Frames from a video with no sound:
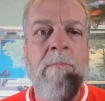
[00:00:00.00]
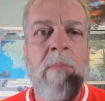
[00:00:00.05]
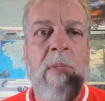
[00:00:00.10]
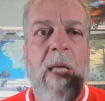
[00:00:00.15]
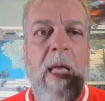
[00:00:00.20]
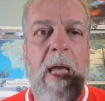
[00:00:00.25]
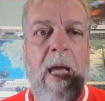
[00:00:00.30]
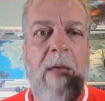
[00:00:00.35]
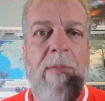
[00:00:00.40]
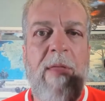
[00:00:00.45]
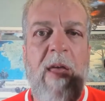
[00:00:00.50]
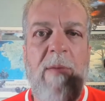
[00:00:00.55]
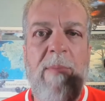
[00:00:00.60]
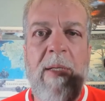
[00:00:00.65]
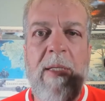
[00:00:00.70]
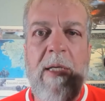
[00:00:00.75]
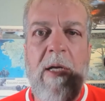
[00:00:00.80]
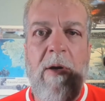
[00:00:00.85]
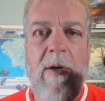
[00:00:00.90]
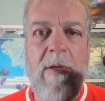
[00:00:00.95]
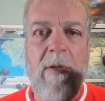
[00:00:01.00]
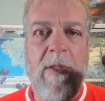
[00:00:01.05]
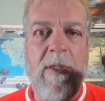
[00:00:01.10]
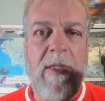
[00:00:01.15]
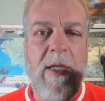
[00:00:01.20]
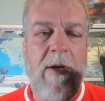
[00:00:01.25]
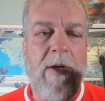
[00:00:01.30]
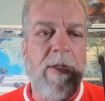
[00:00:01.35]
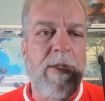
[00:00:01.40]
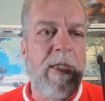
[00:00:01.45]
And they've been carrying out
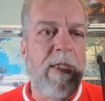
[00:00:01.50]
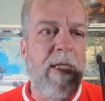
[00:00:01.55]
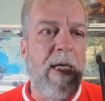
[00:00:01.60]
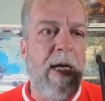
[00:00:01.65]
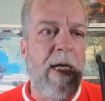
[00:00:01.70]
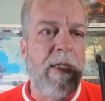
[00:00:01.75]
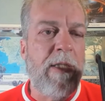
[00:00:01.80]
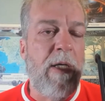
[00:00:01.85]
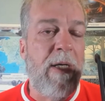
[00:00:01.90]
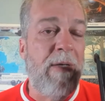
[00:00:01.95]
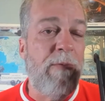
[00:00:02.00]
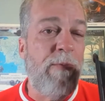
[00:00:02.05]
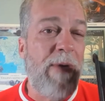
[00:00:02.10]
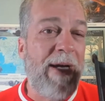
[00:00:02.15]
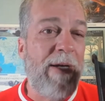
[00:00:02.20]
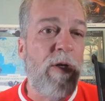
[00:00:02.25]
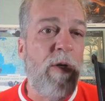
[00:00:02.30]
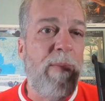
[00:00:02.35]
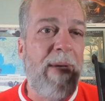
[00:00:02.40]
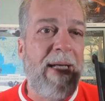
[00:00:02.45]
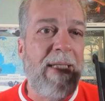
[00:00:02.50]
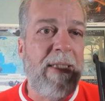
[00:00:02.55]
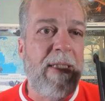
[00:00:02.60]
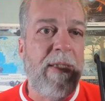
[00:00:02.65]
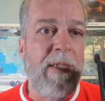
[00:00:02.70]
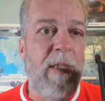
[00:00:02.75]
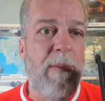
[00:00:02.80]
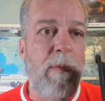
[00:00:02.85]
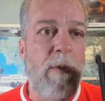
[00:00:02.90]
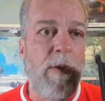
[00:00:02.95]
terrorist attacks on a regular
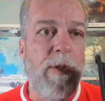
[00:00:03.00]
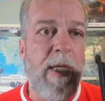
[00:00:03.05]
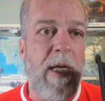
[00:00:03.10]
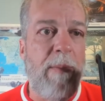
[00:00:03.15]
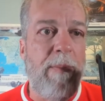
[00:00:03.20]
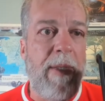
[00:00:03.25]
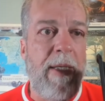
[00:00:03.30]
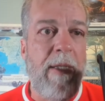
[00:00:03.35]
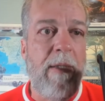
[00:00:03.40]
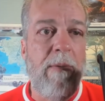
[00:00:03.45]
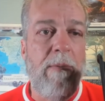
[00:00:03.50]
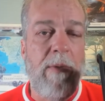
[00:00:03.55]
basis in Mozambique,